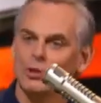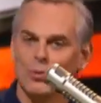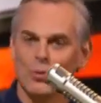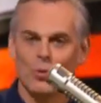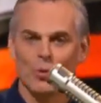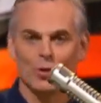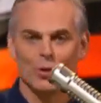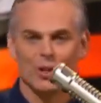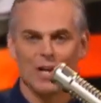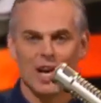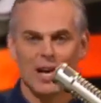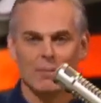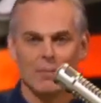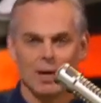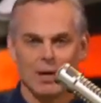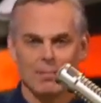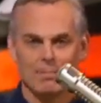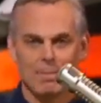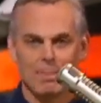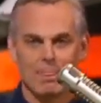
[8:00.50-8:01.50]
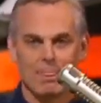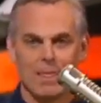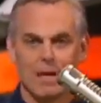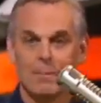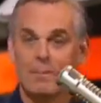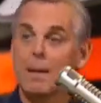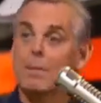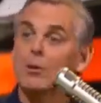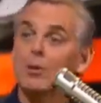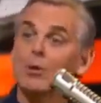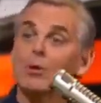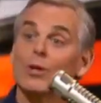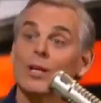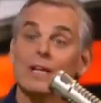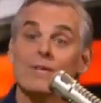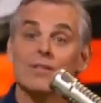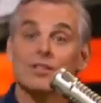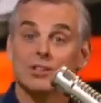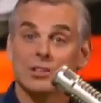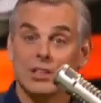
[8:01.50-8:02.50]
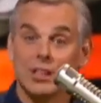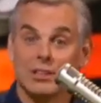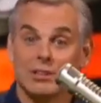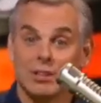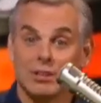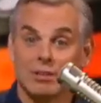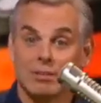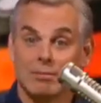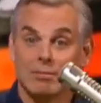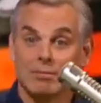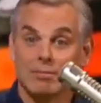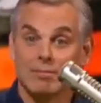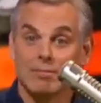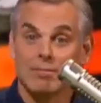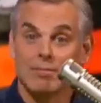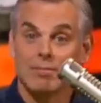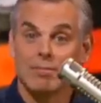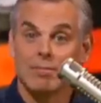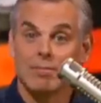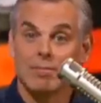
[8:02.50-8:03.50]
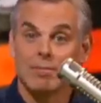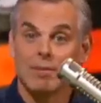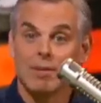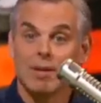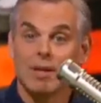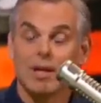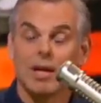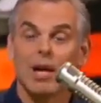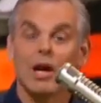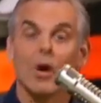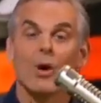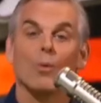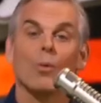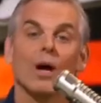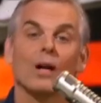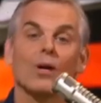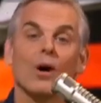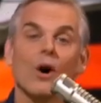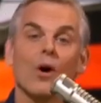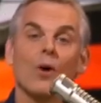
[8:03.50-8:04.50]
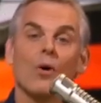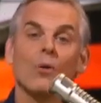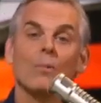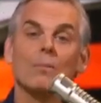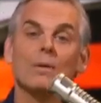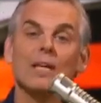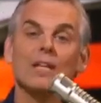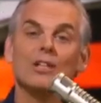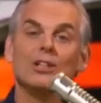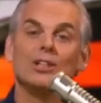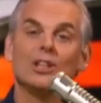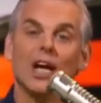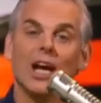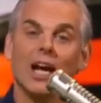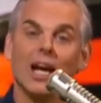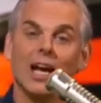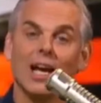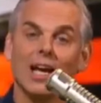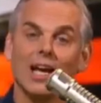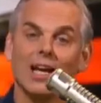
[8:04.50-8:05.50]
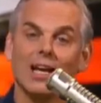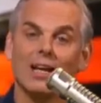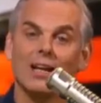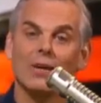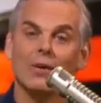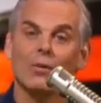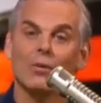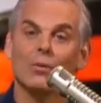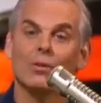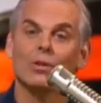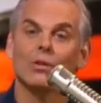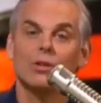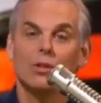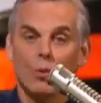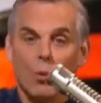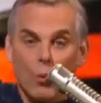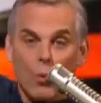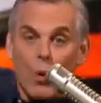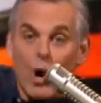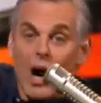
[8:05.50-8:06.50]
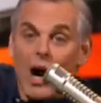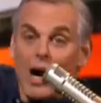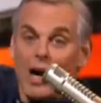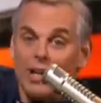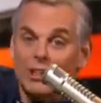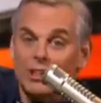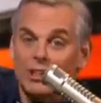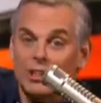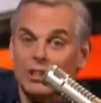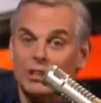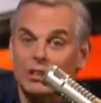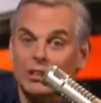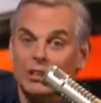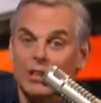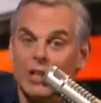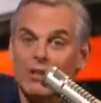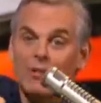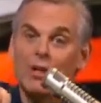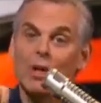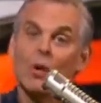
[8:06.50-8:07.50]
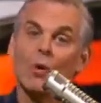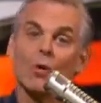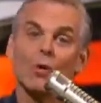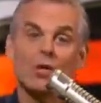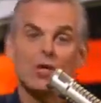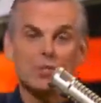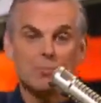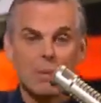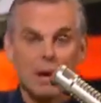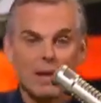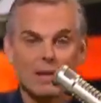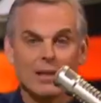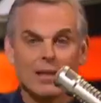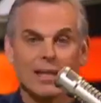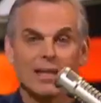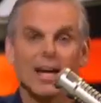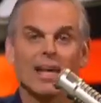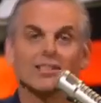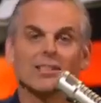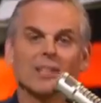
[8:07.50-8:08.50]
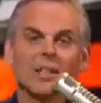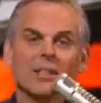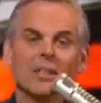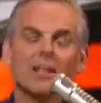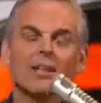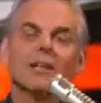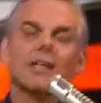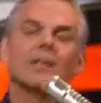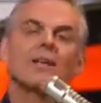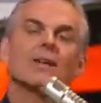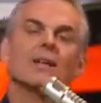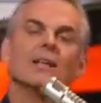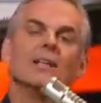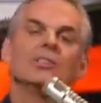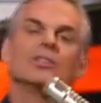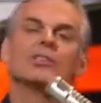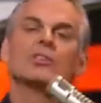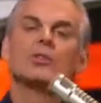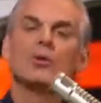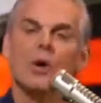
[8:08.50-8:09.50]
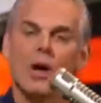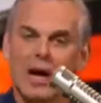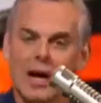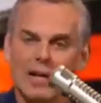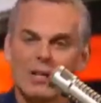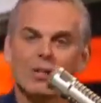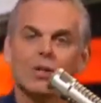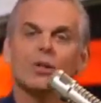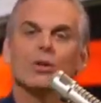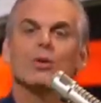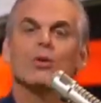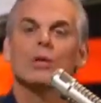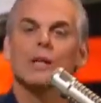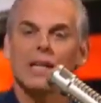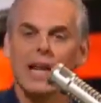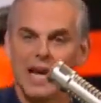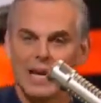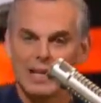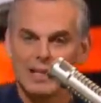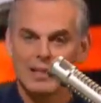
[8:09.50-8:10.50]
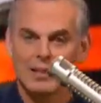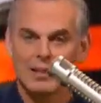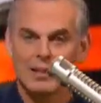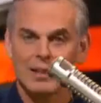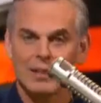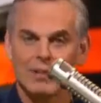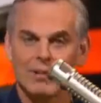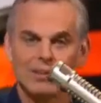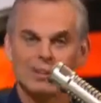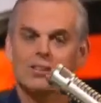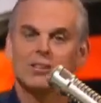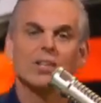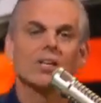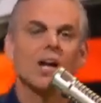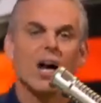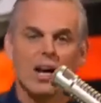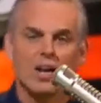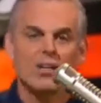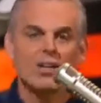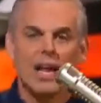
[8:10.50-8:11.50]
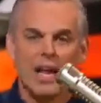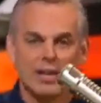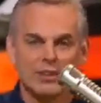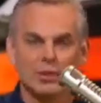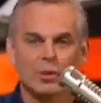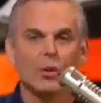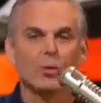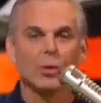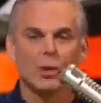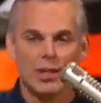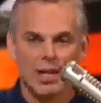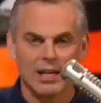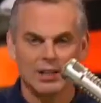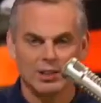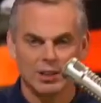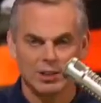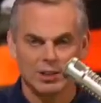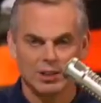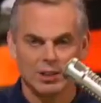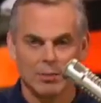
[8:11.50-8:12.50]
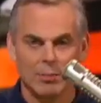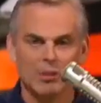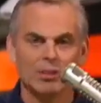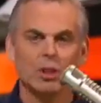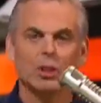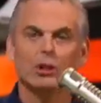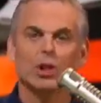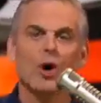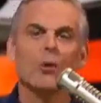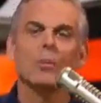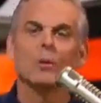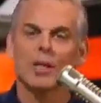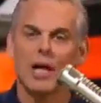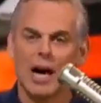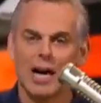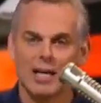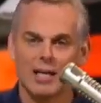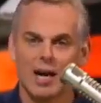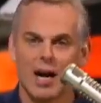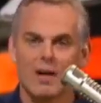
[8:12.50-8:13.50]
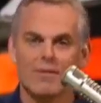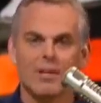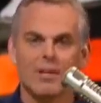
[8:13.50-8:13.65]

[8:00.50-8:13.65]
word came up. Remember early in the season when OBJ, the watch, and the orange Bentley, and I said, you know, he's trying to create, this is an unnatural relationship. He's a global icon that